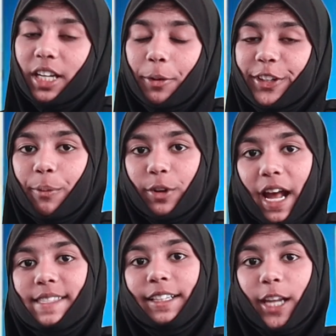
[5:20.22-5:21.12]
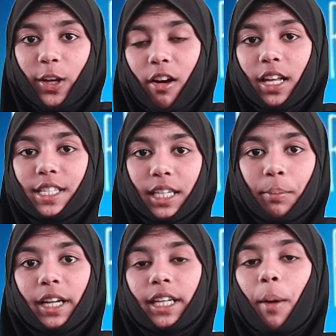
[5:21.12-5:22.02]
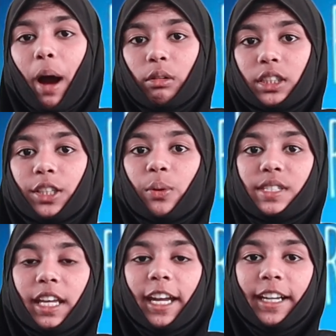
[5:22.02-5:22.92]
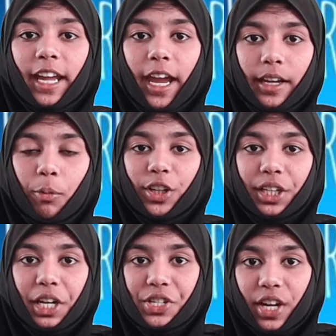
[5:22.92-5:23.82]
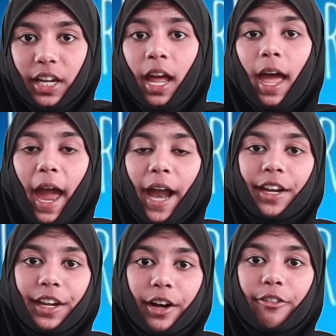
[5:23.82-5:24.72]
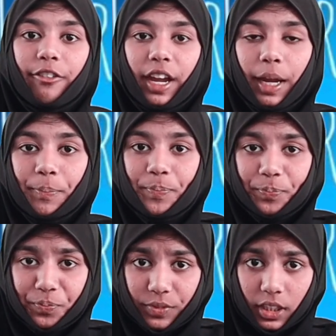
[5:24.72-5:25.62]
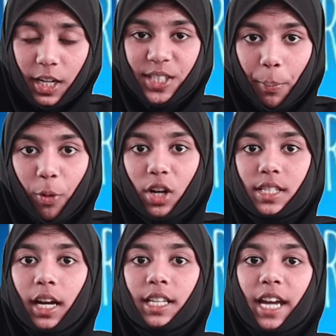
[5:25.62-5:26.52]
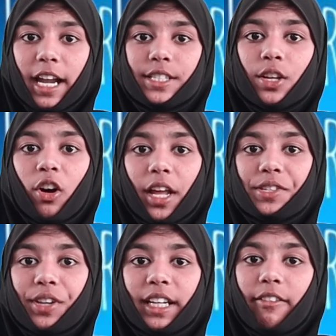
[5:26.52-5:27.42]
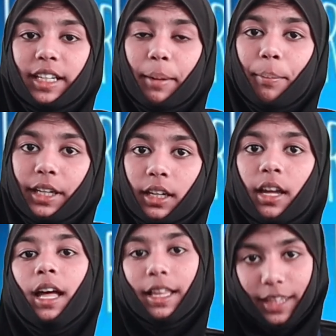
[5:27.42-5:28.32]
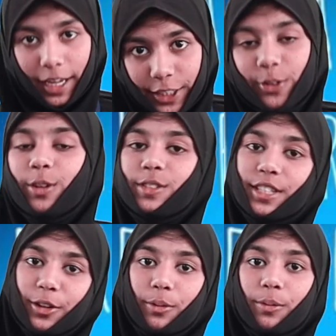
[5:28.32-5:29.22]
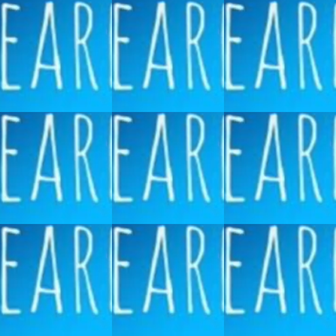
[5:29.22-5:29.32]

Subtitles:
about demonizing technology, but about using it in moderation and in a way supports a child's holistic development. Thank you. See you.